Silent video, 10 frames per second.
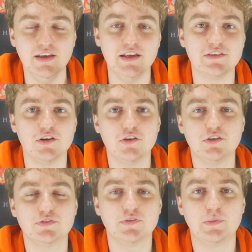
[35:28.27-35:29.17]
It's
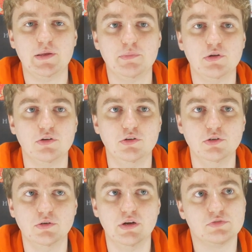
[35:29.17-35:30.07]
also for people
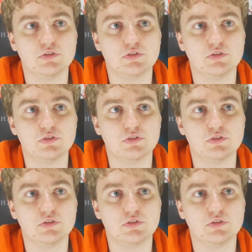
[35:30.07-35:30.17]
who,